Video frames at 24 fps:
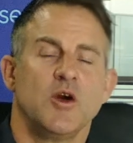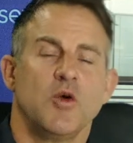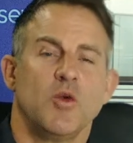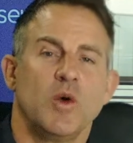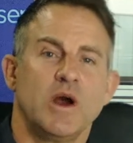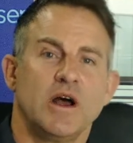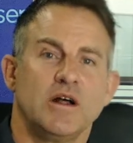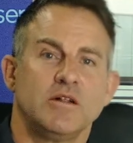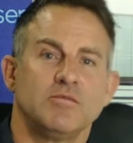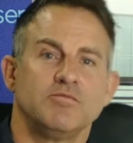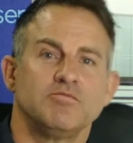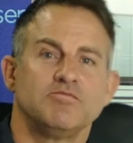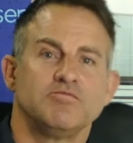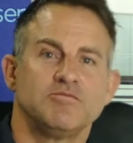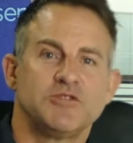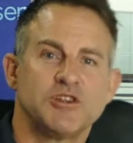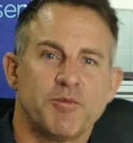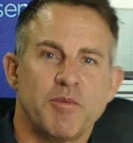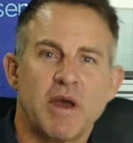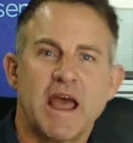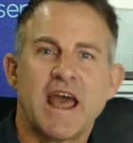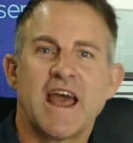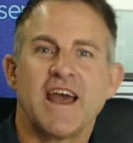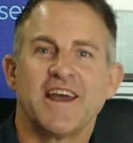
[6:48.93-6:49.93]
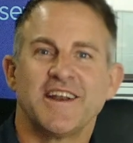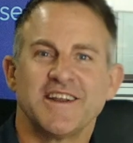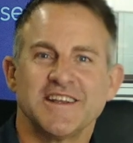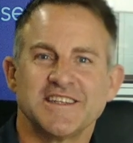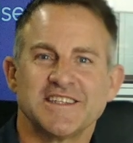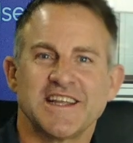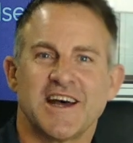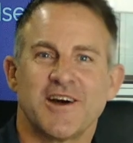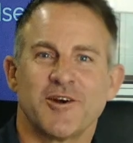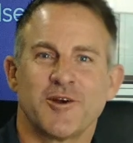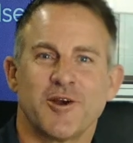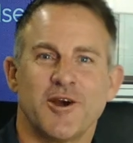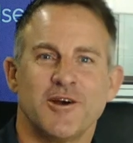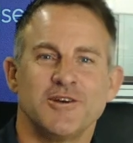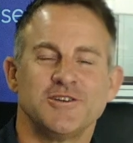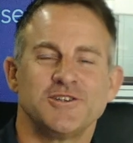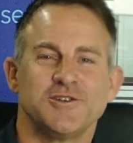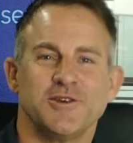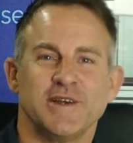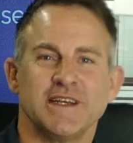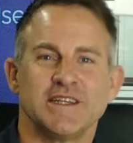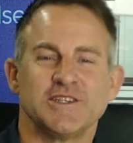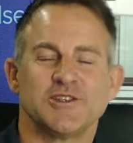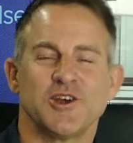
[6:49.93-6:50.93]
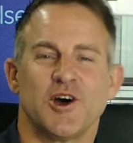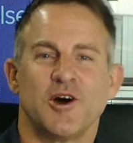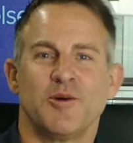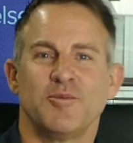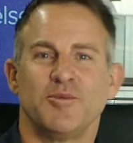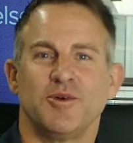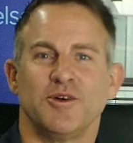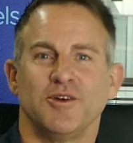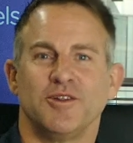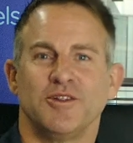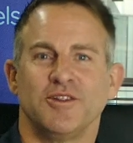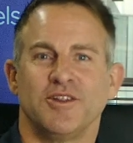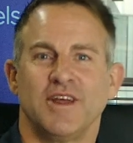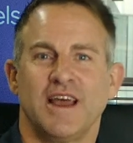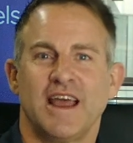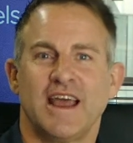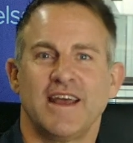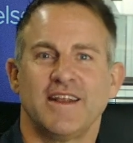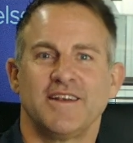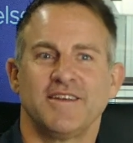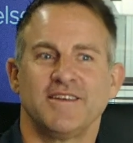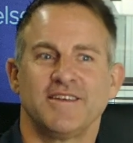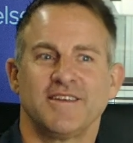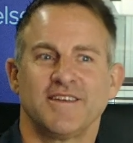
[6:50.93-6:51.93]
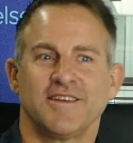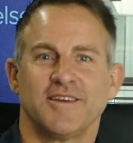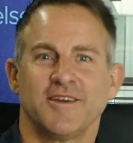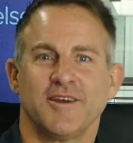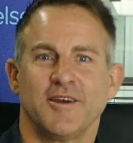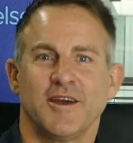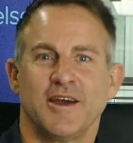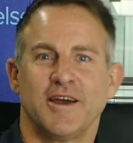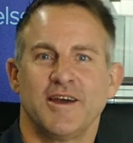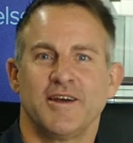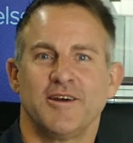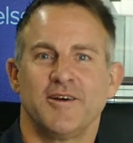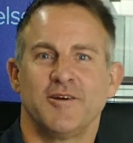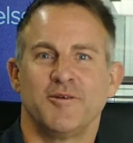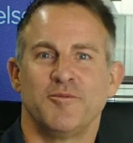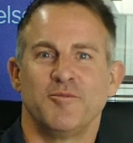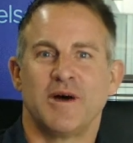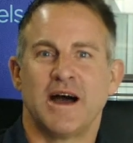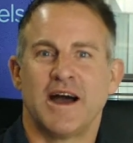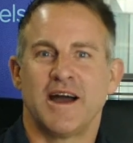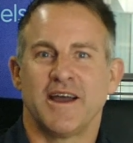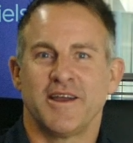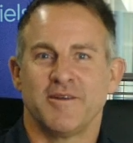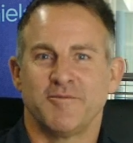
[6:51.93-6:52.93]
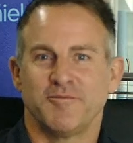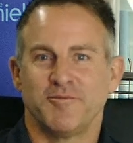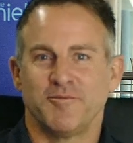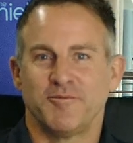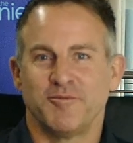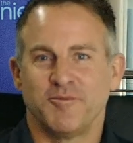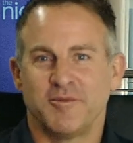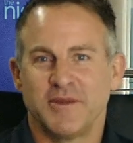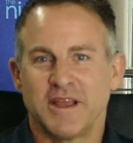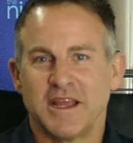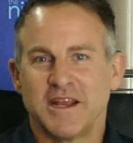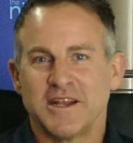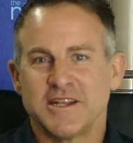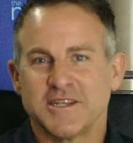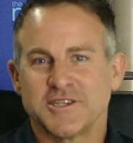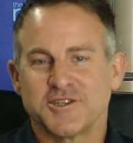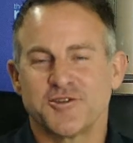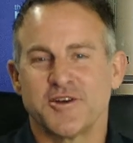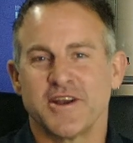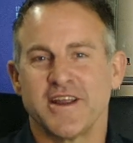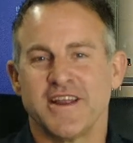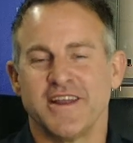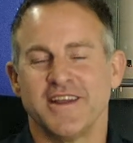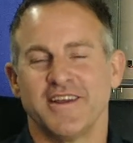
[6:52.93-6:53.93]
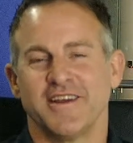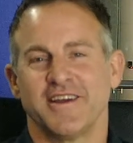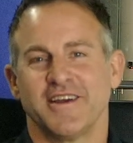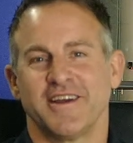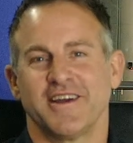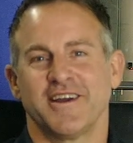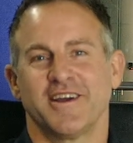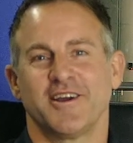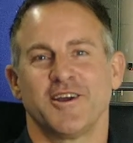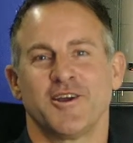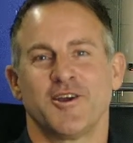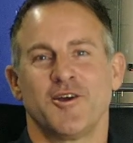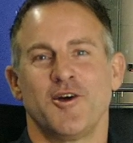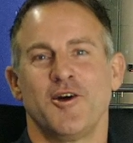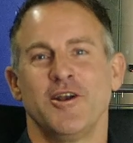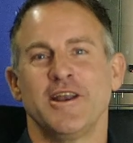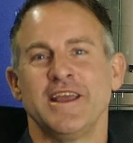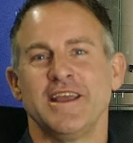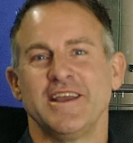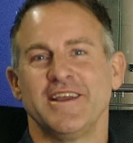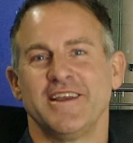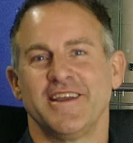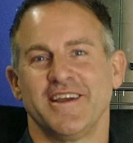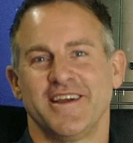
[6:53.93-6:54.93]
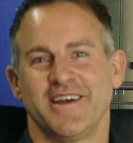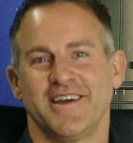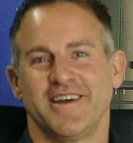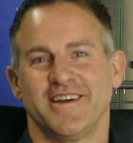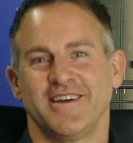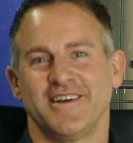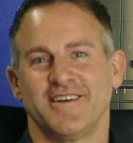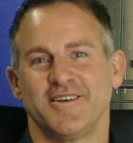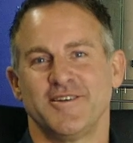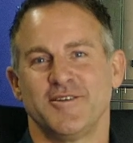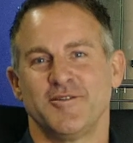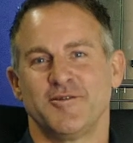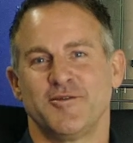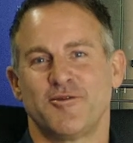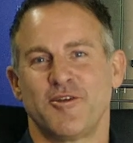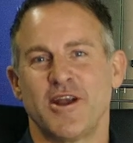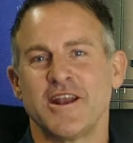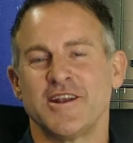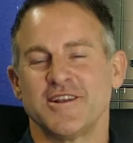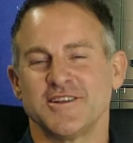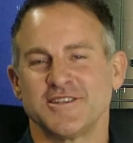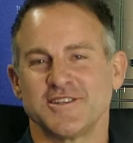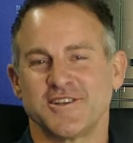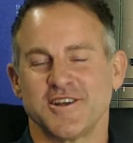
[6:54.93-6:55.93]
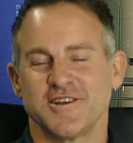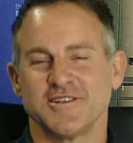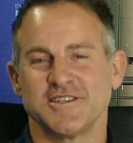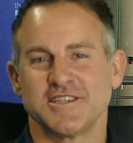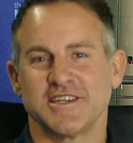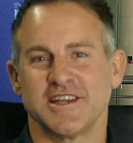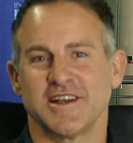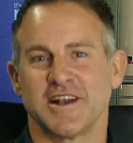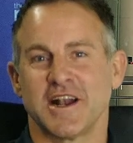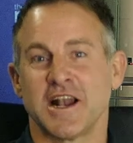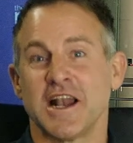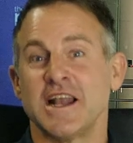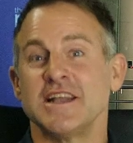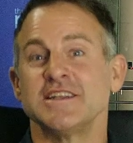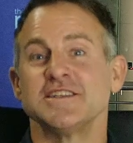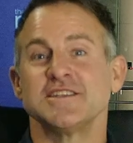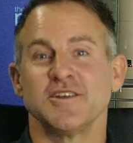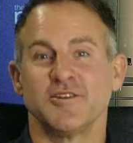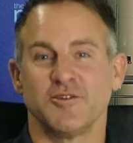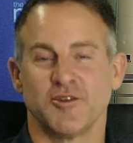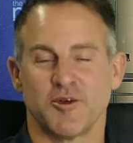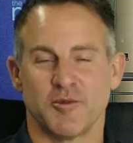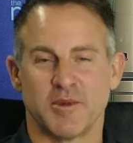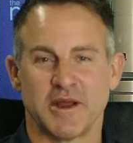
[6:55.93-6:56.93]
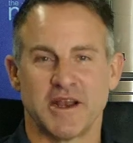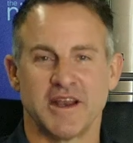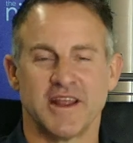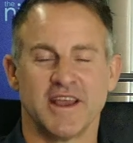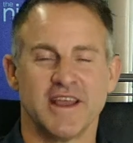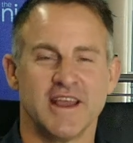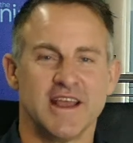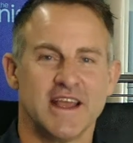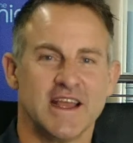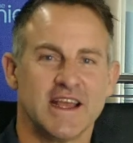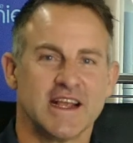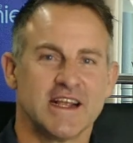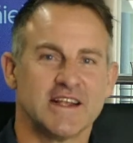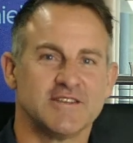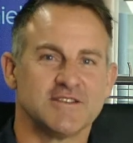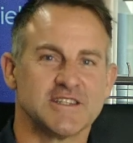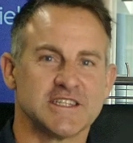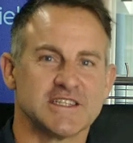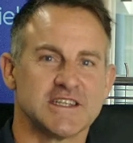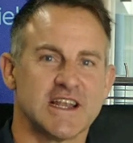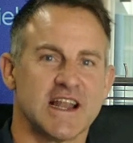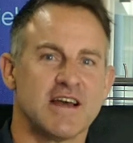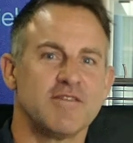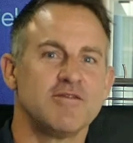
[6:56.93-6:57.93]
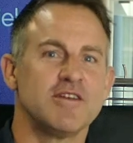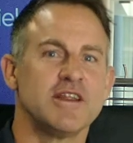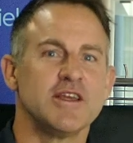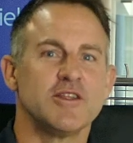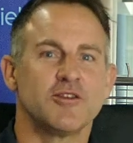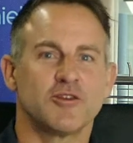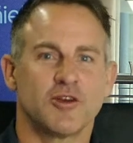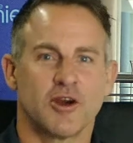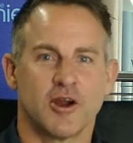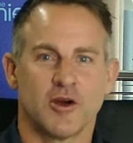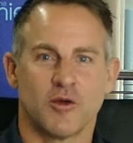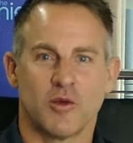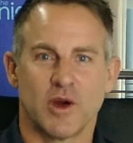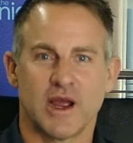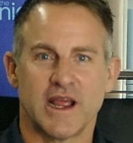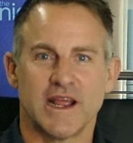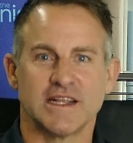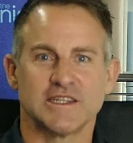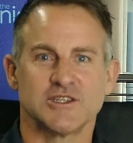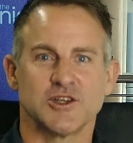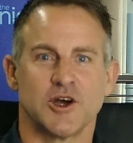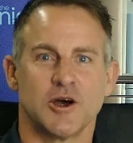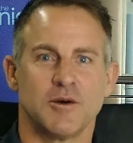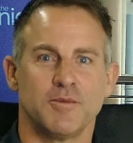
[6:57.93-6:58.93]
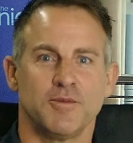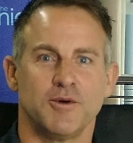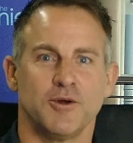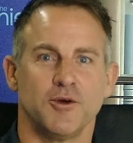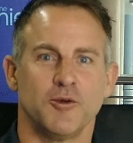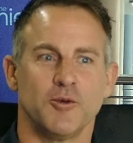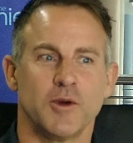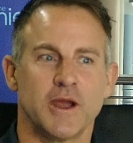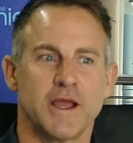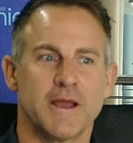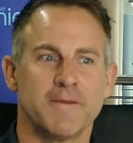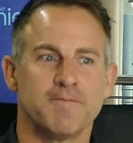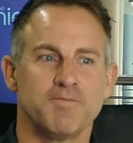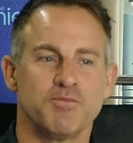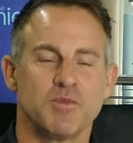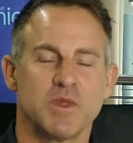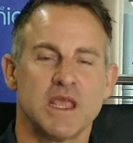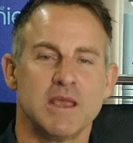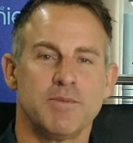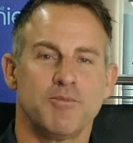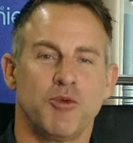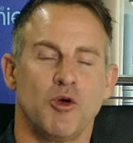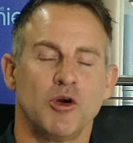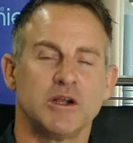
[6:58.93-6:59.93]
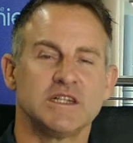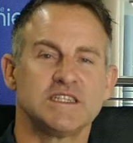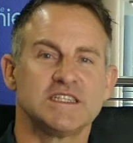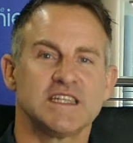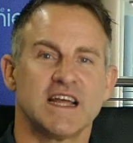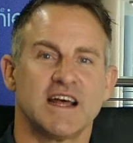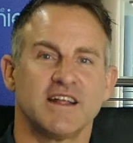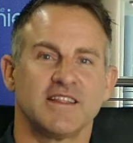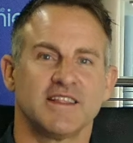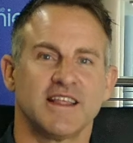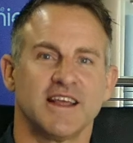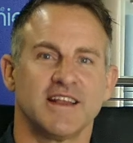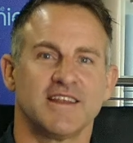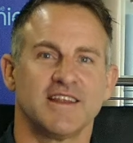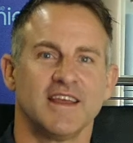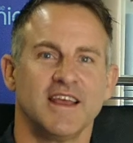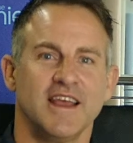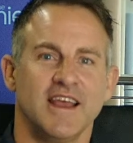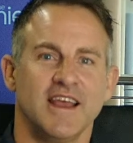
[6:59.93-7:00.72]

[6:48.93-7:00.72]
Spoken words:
Well, Japan is our go-to example, and my industry colleague, friend, associate, Glenn Silverman, gives this lovely throwaway example where he points out that